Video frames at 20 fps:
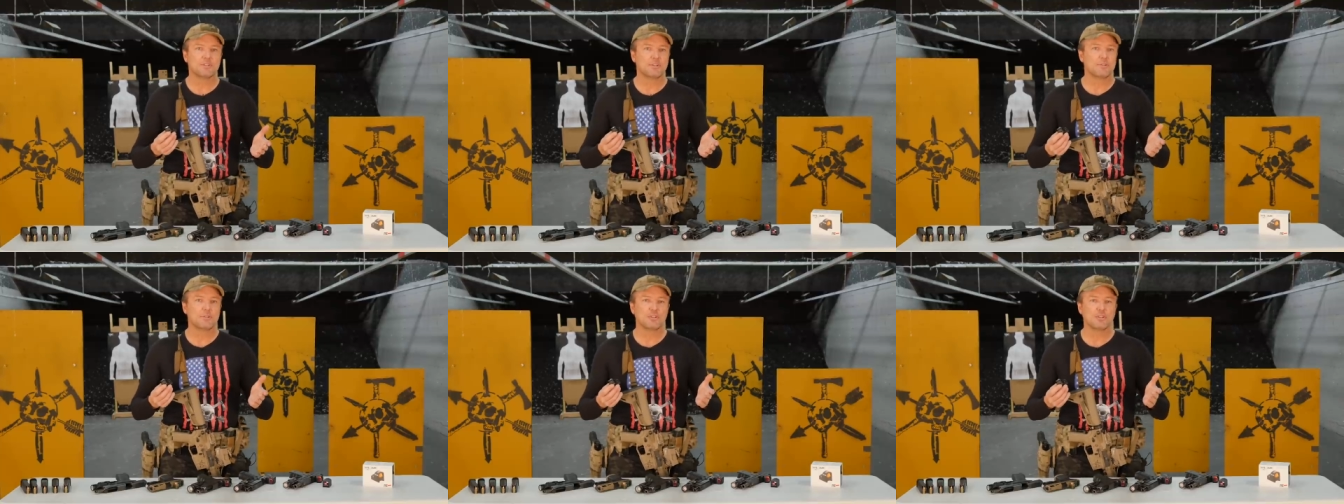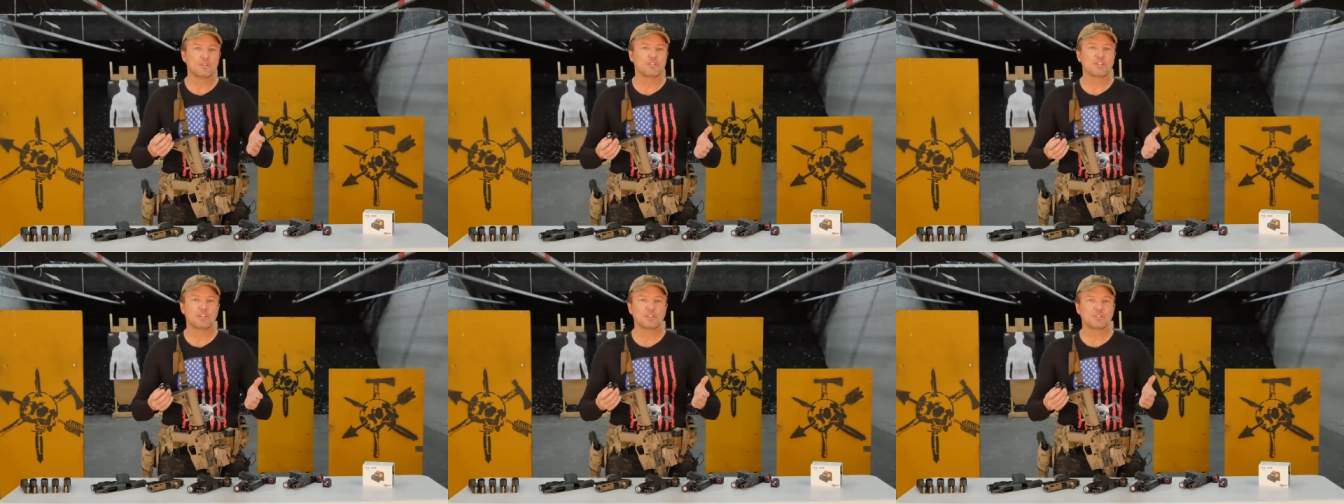You're,
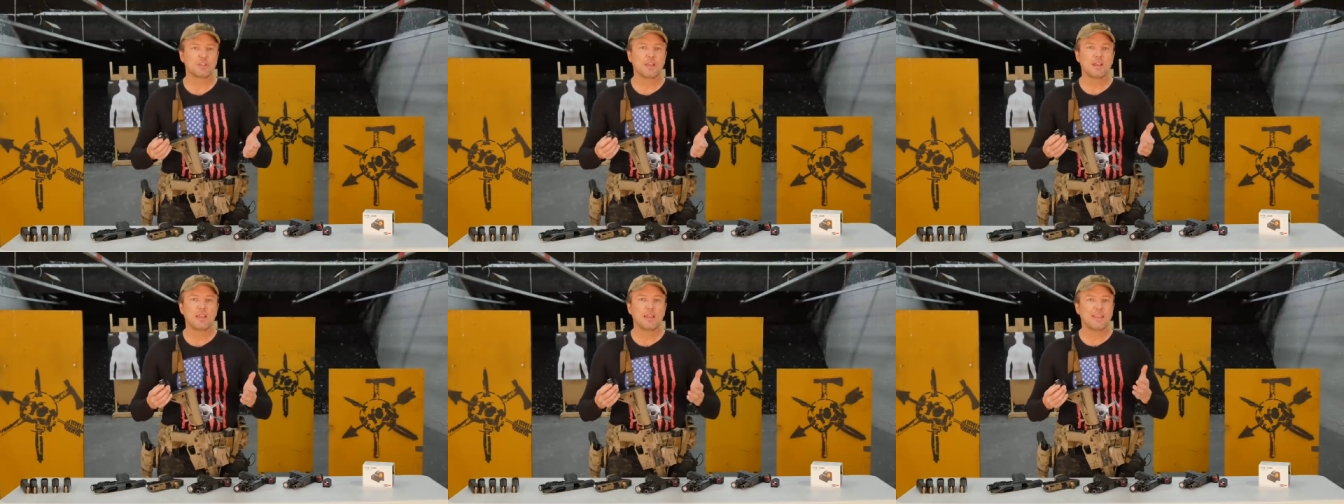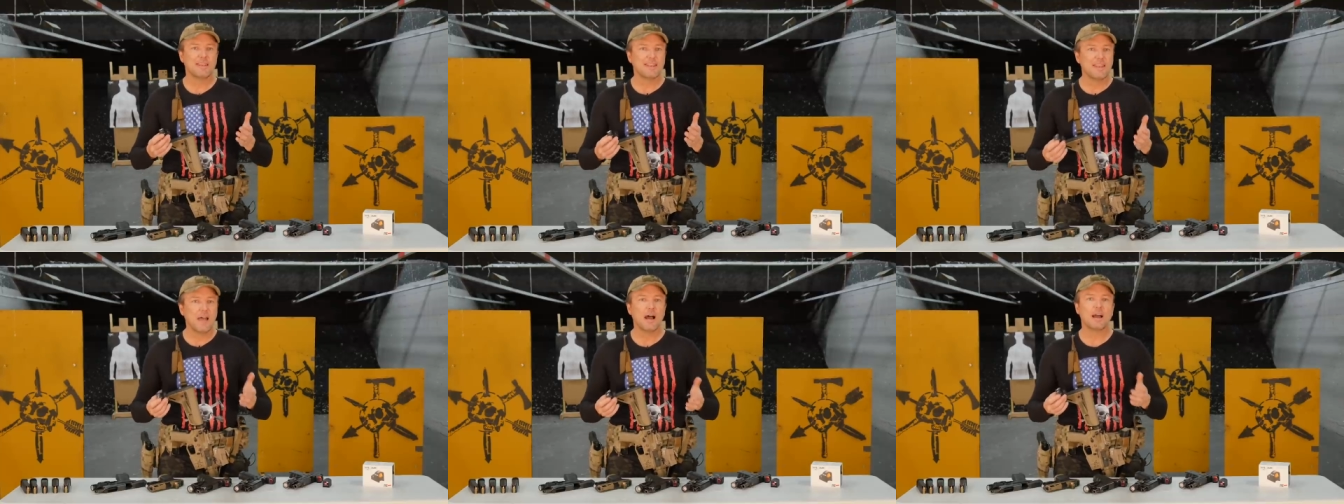you're just
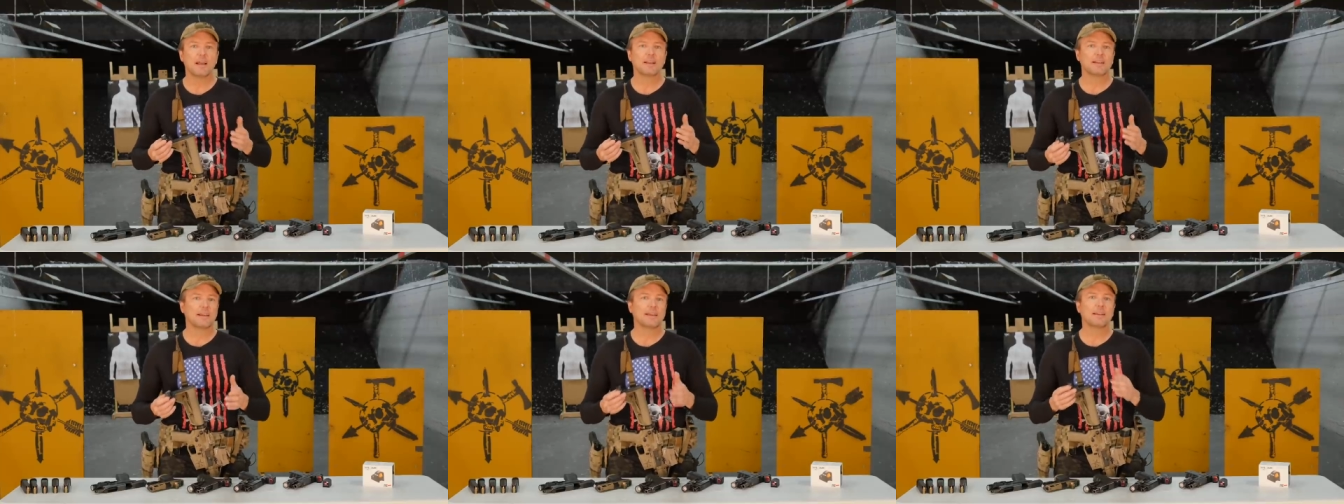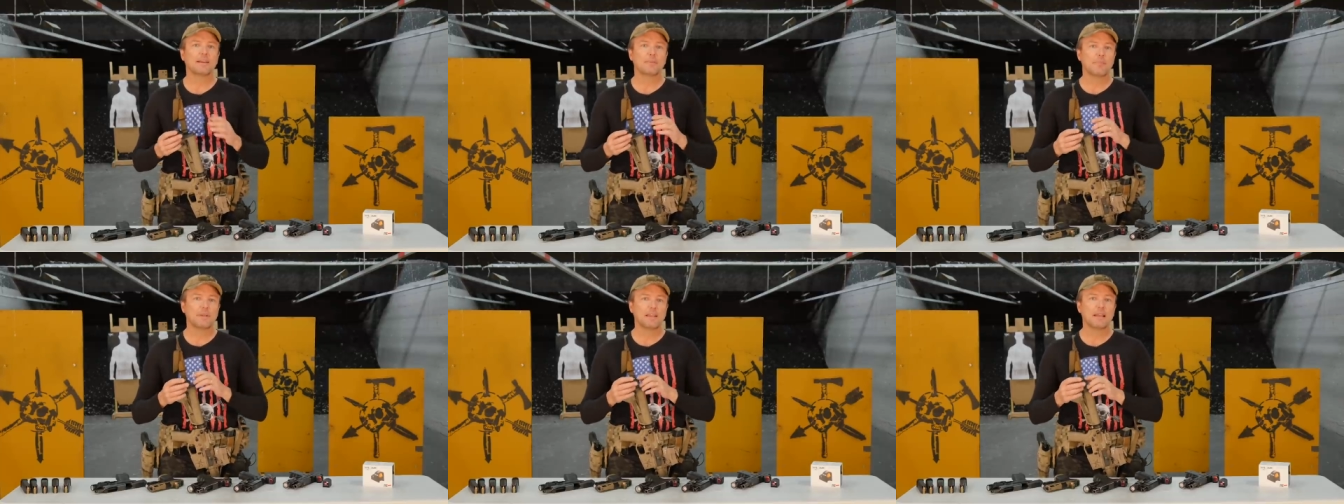not
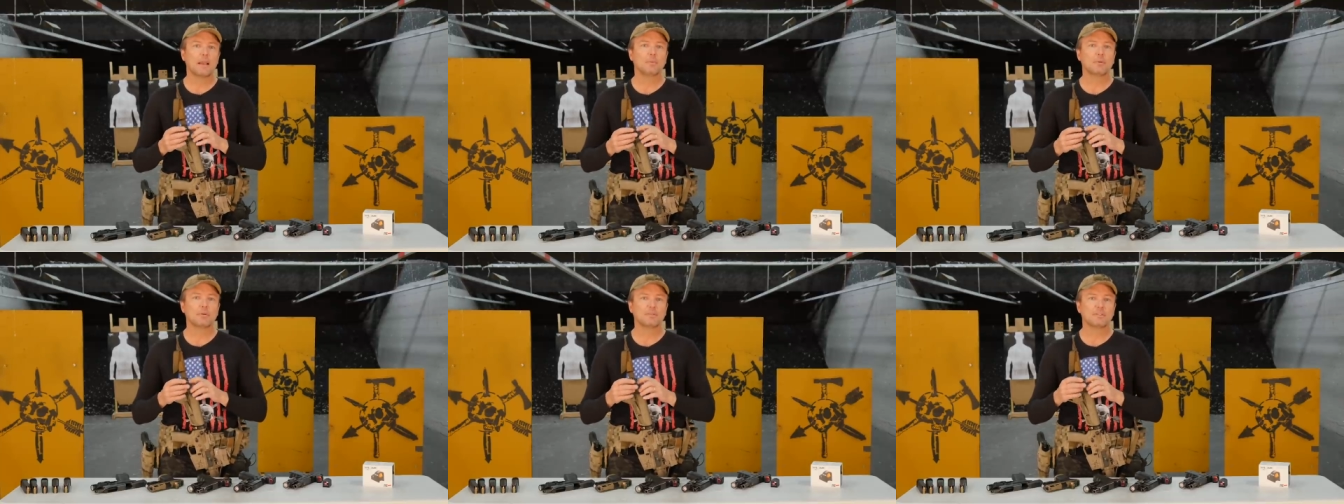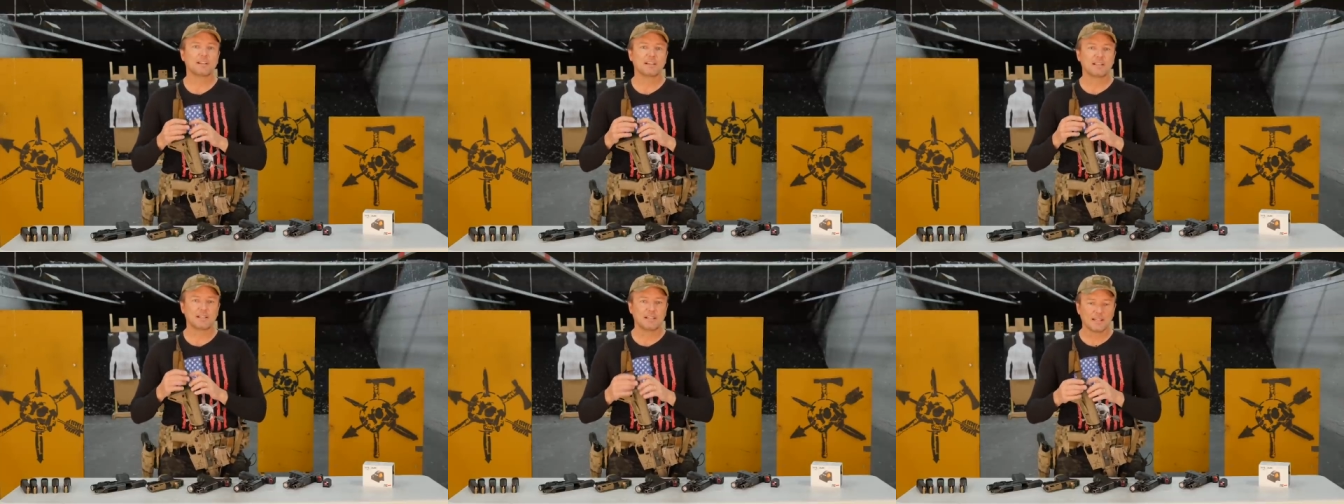gonna be able
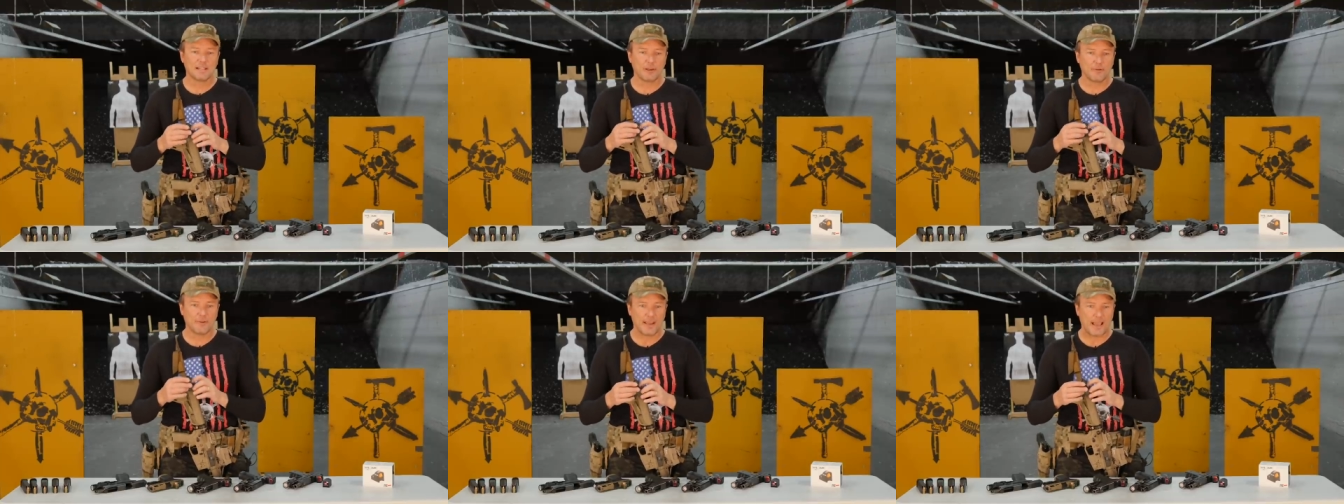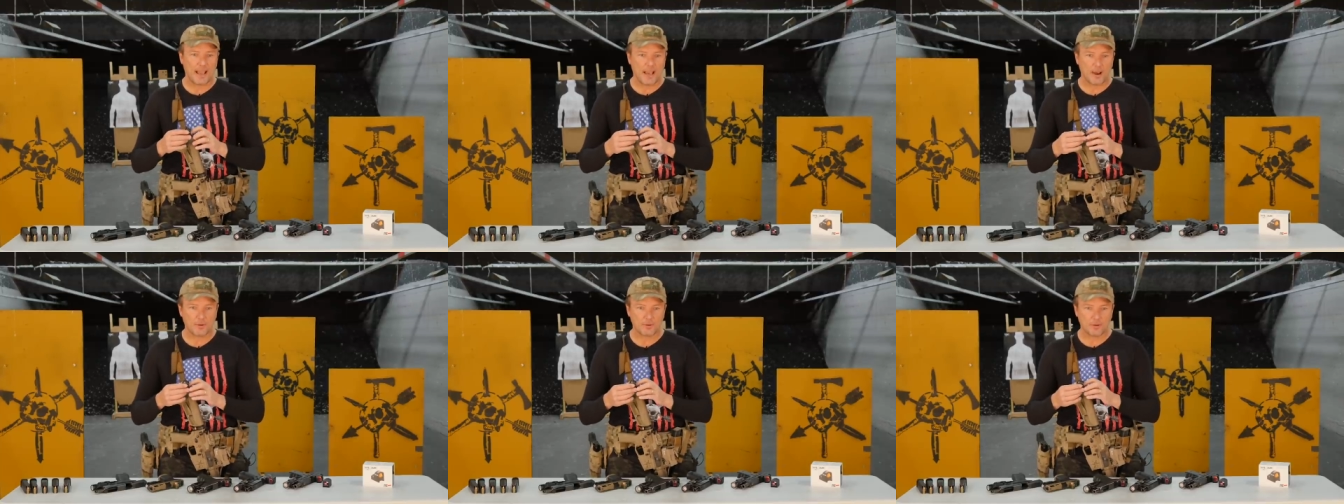to clear it
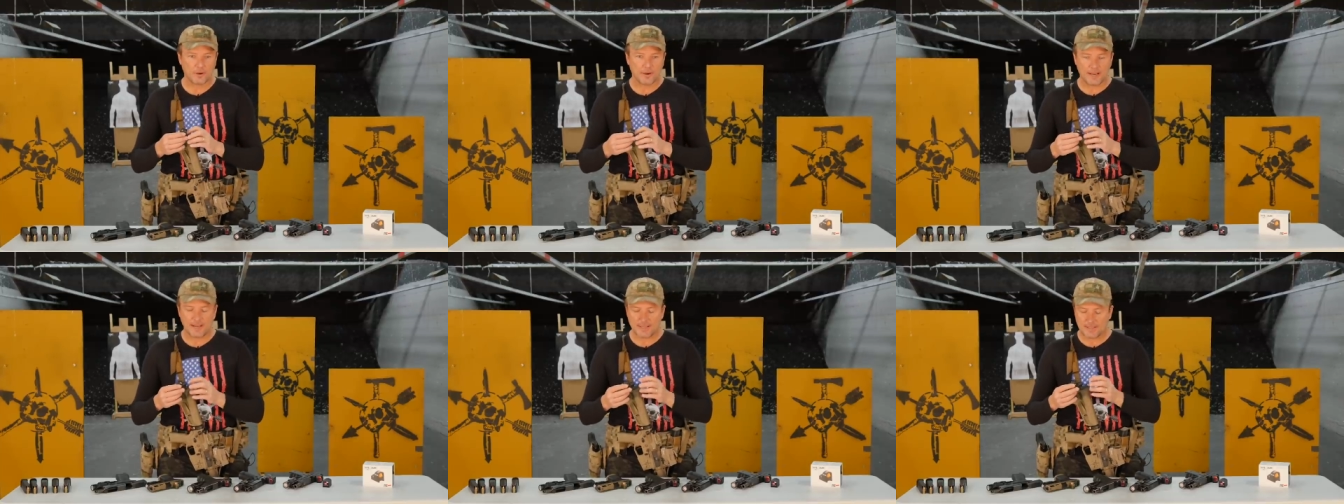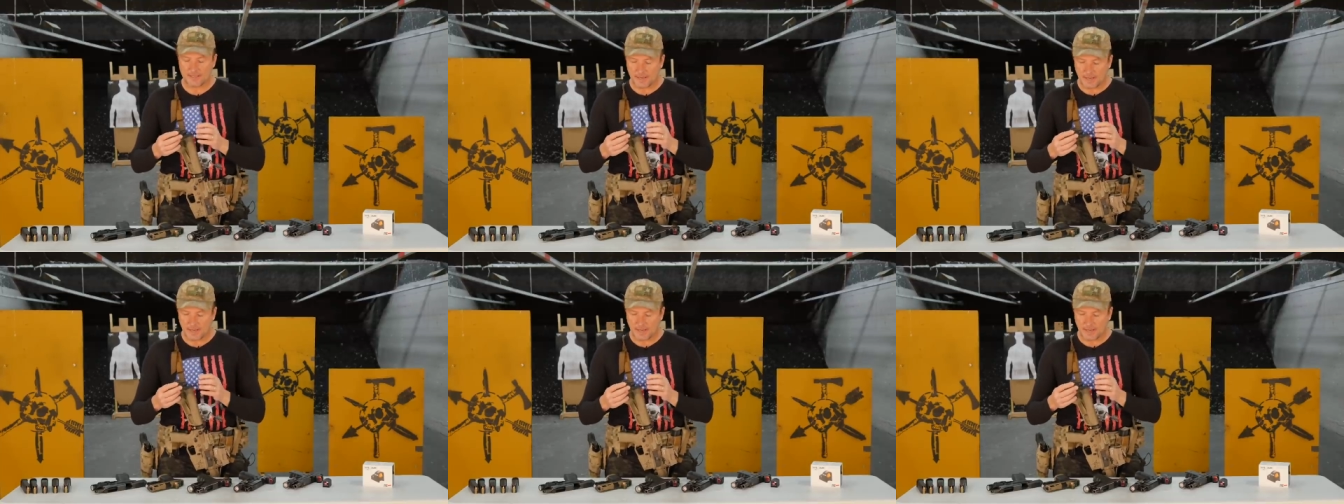out, right?